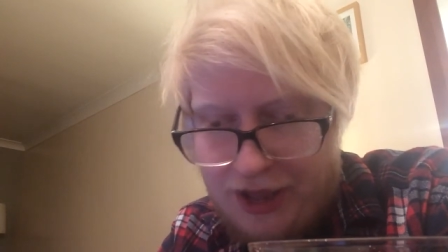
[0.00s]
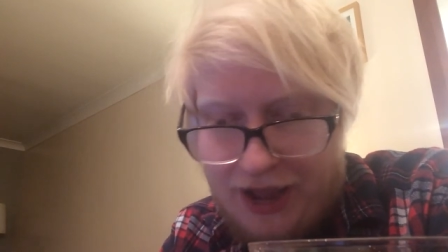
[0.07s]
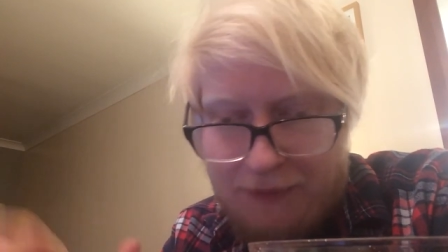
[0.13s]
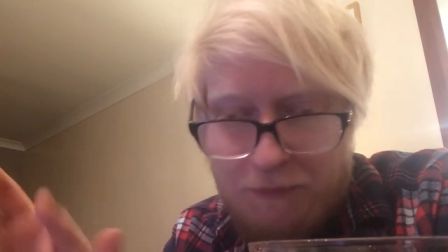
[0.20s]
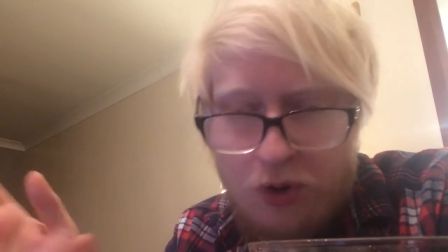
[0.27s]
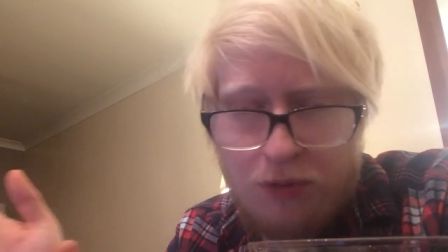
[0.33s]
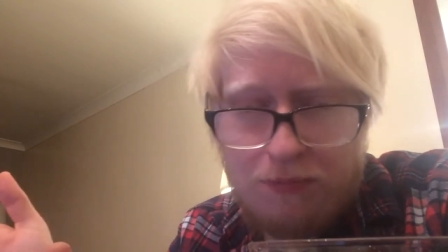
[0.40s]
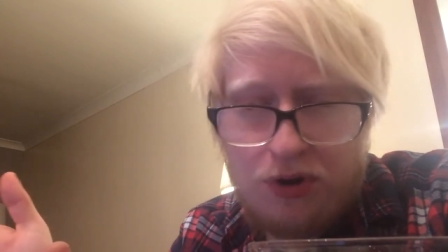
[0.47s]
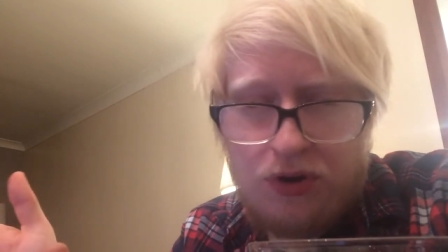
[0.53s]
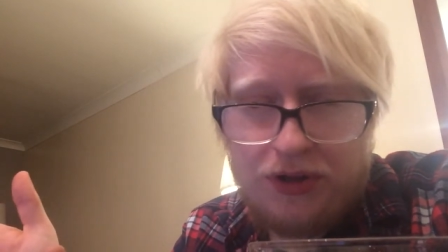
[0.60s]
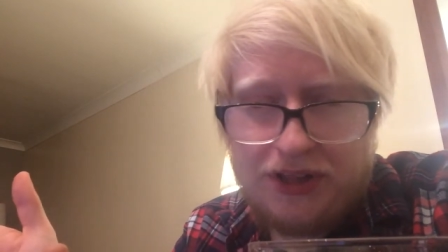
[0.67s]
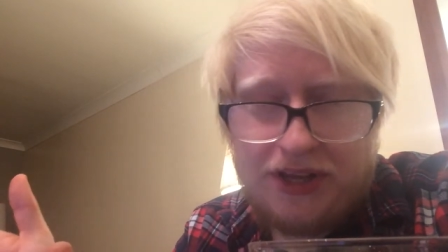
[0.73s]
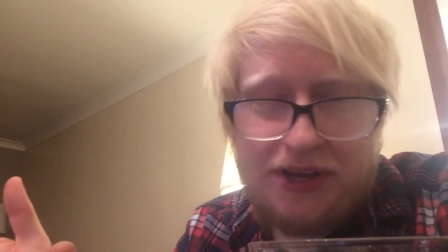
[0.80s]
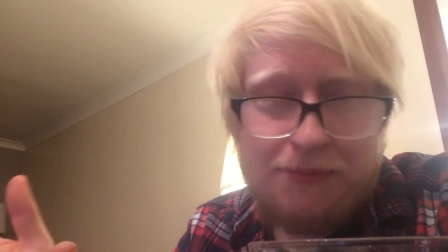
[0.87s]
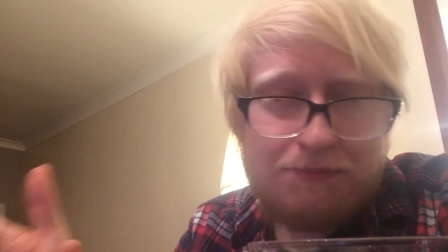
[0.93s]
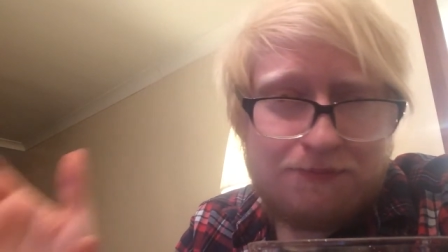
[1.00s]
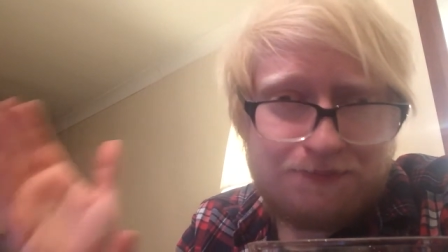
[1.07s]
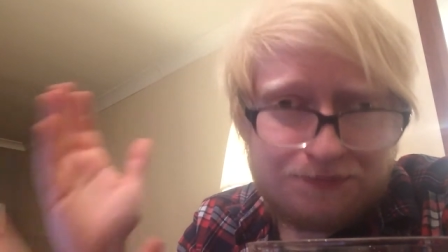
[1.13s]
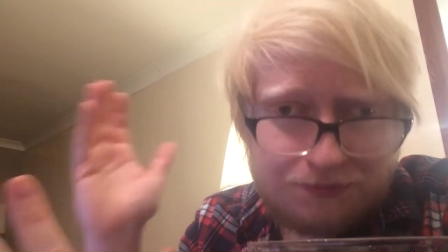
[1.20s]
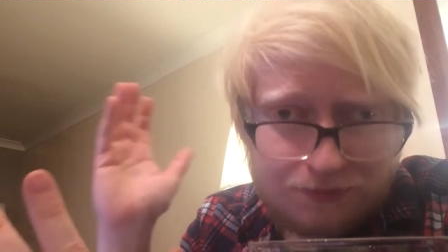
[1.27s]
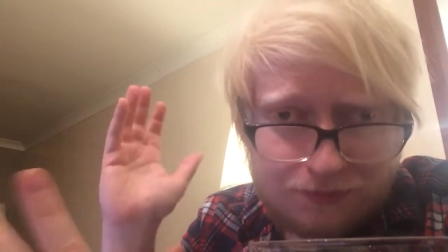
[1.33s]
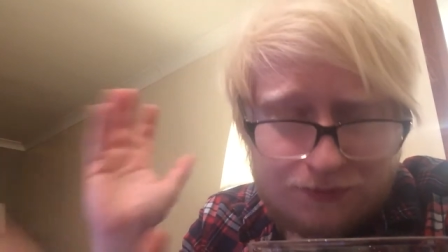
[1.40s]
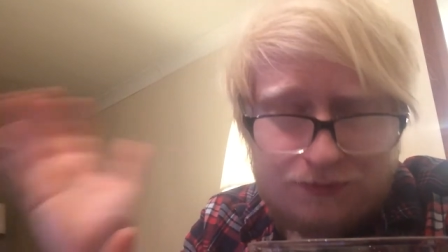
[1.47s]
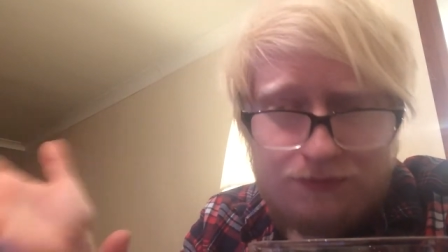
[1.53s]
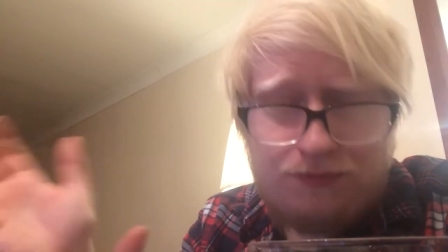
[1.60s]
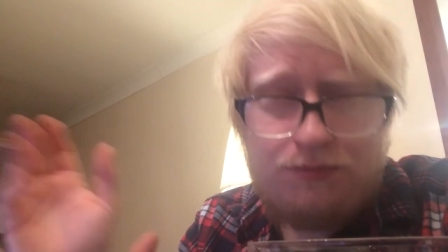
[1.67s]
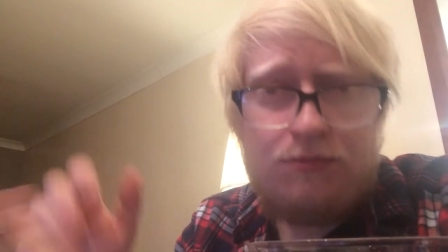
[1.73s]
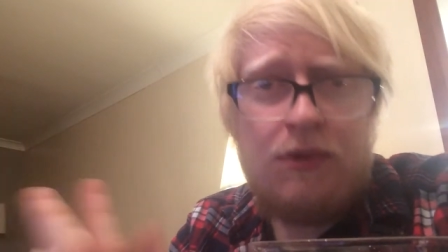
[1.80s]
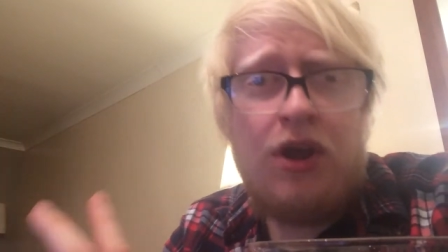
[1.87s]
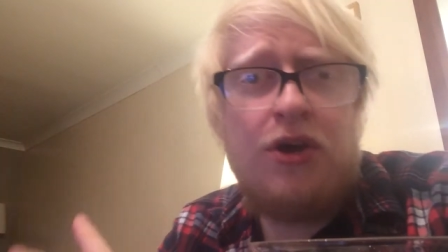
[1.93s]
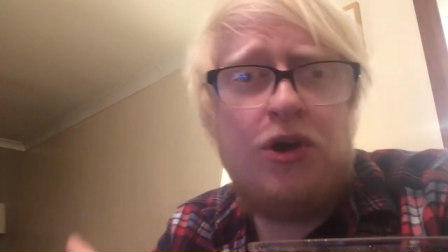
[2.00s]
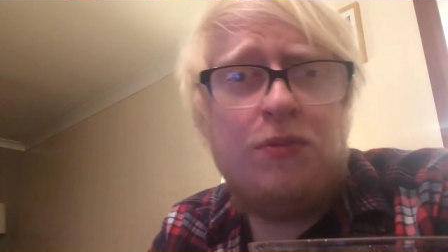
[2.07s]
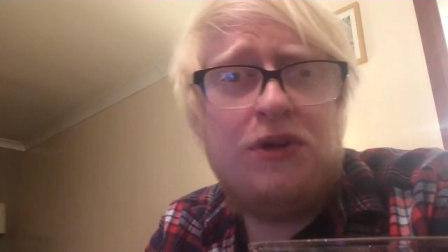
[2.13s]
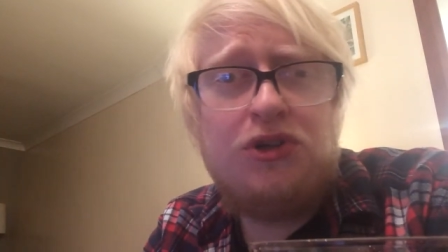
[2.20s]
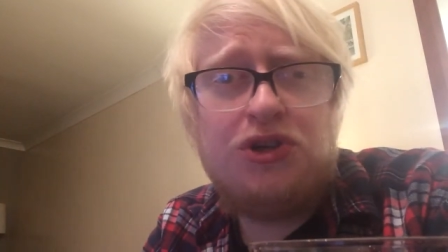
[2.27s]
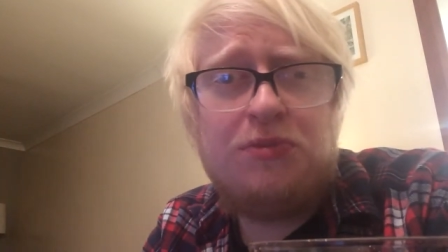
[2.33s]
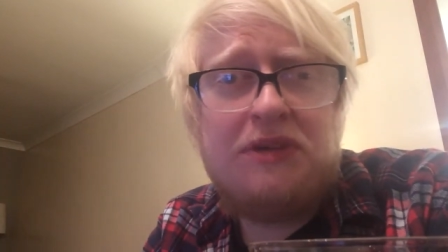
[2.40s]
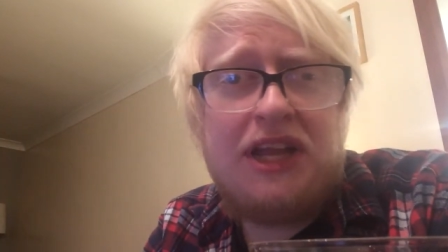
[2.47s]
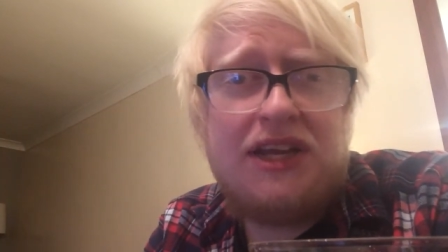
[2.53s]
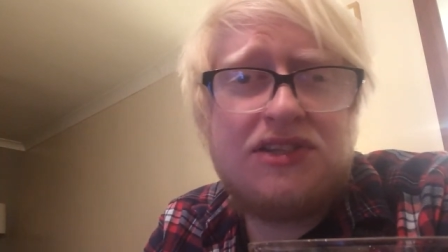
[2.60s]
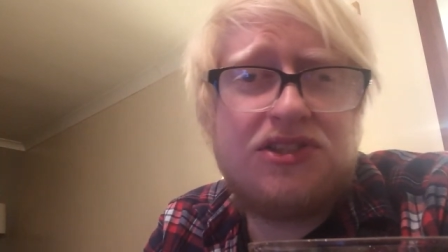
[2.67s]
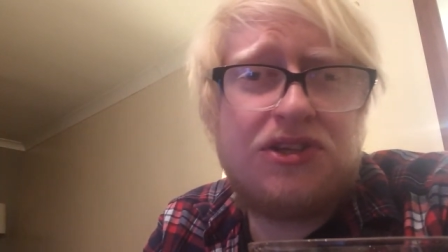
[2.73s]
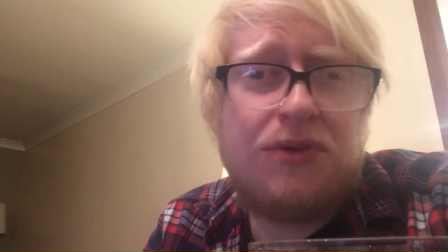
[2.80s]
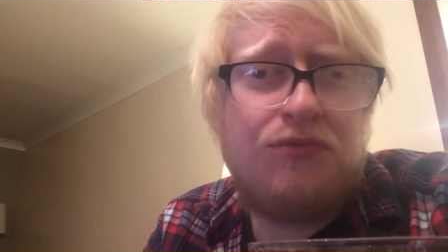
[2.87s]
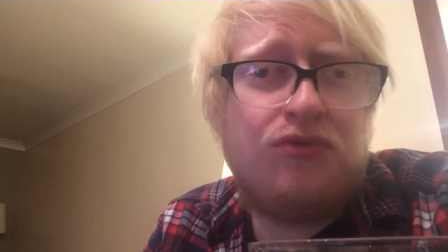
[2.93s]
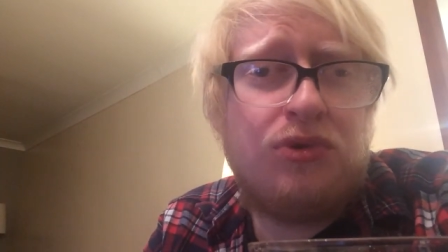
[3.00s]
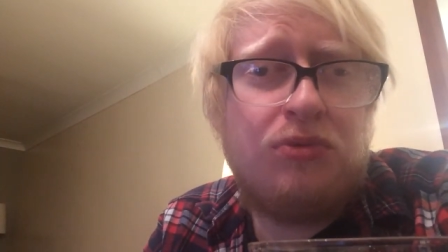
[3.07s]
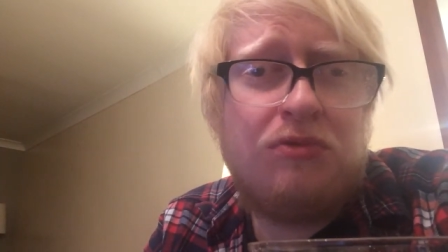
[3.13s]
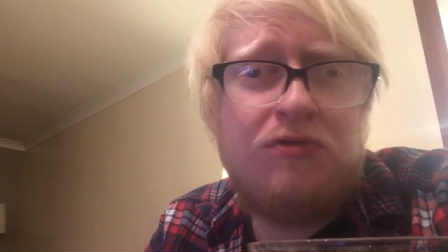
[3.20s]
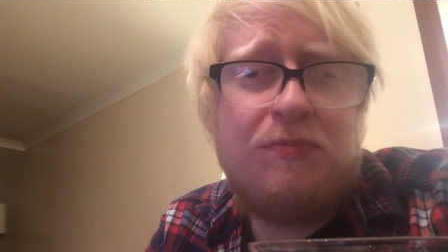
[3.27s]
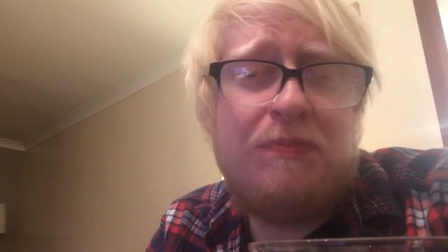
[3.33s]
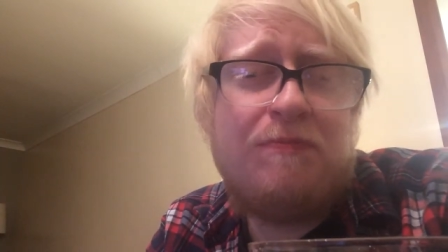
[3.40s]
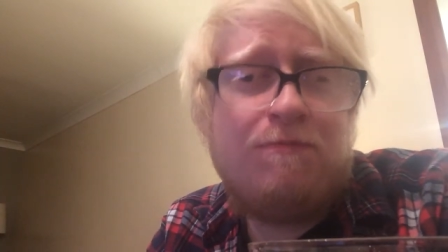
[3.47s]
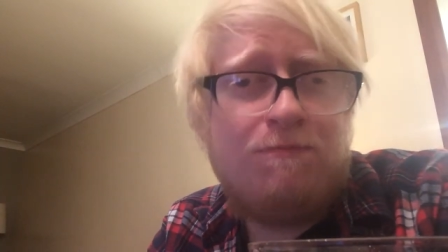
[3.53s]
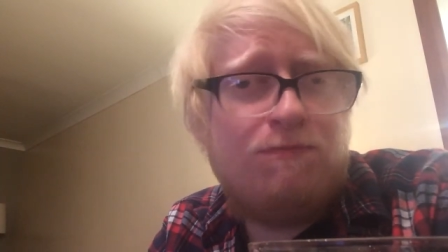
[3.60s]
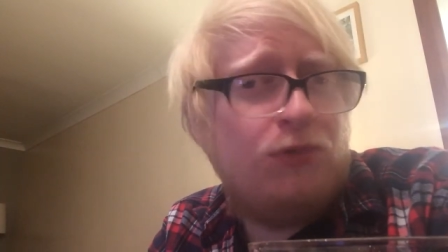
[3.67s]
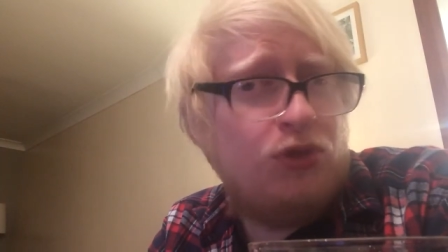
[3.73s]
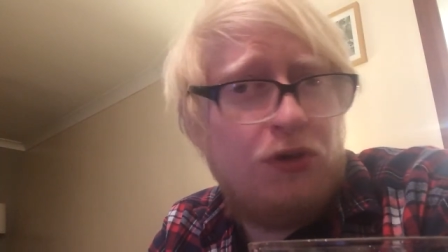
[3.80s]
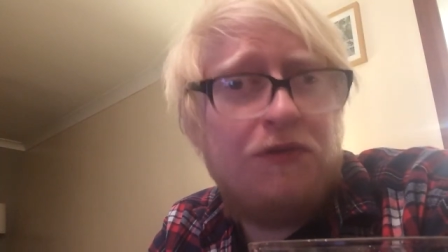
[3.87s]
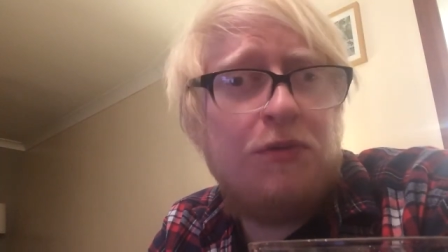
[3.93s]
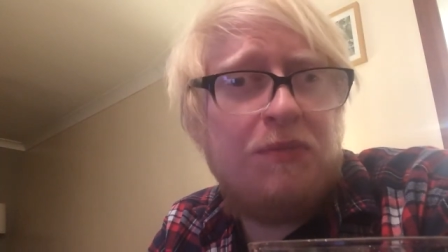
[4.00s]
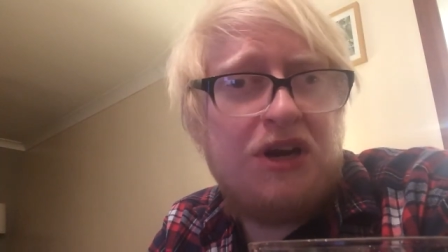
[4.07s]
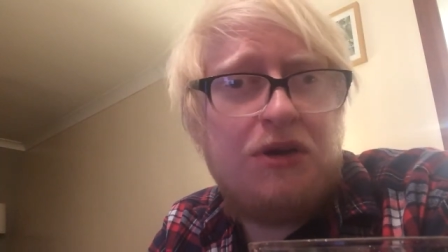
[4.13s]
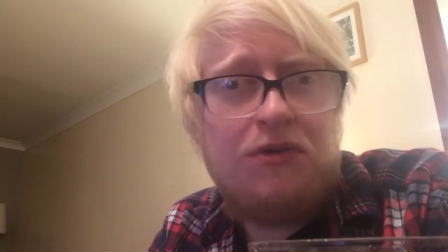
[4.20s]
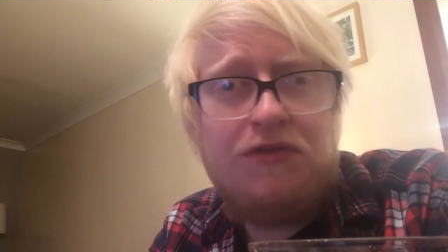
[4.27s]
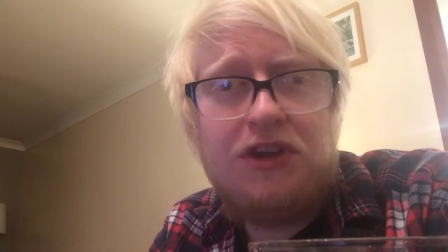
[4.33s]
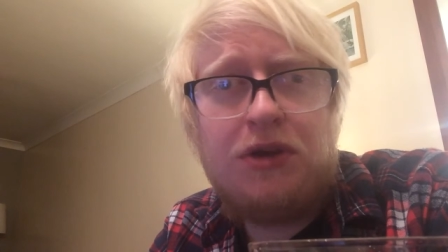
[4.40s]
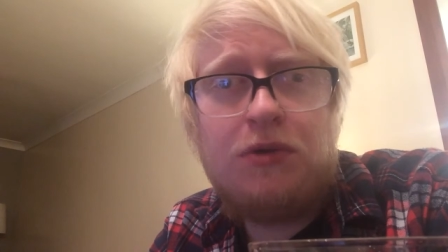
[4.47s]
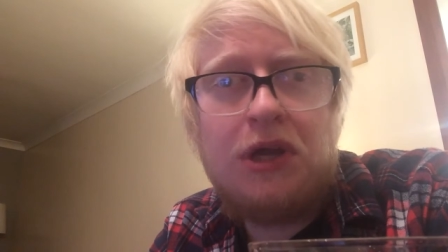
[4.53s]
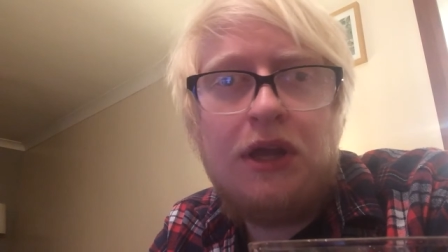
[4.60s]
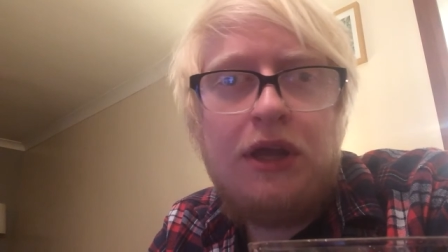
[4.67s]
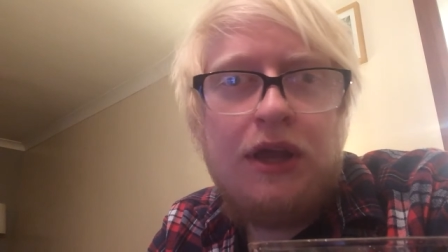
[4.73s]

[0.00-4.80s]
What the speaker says: And more importantly, I hope you join me next time for another beer review.